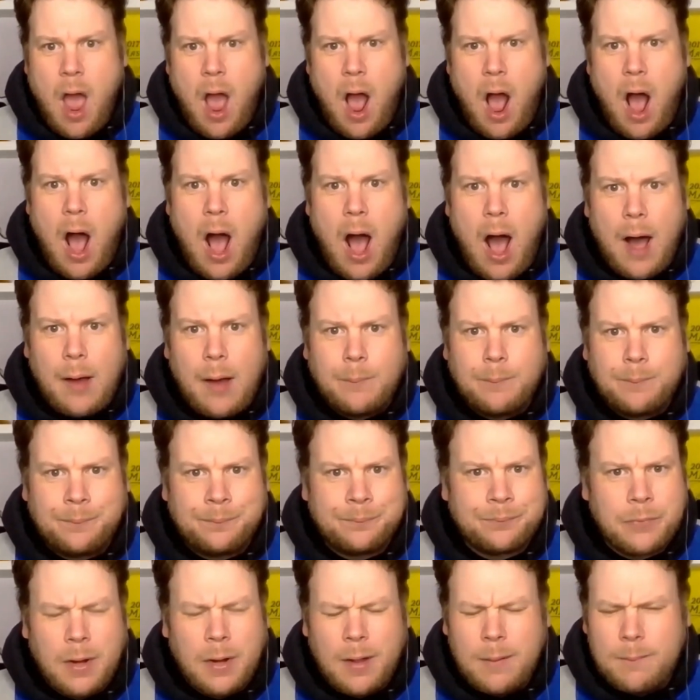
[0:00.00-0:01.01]

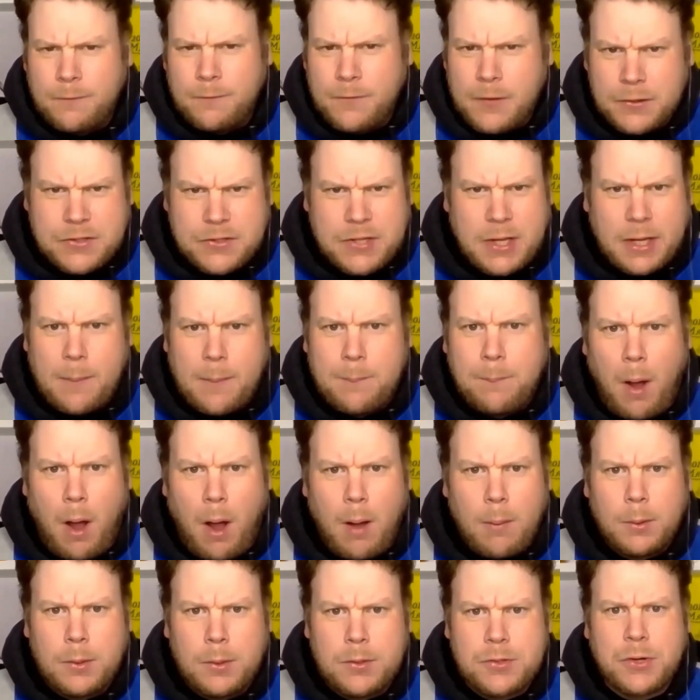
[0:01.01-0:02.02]
Um, feels like a
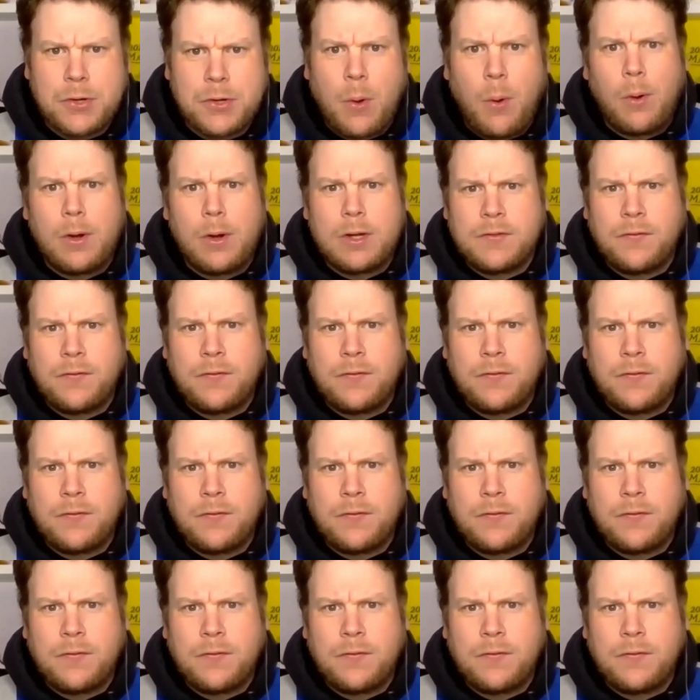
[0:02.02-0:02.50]
bomber's course.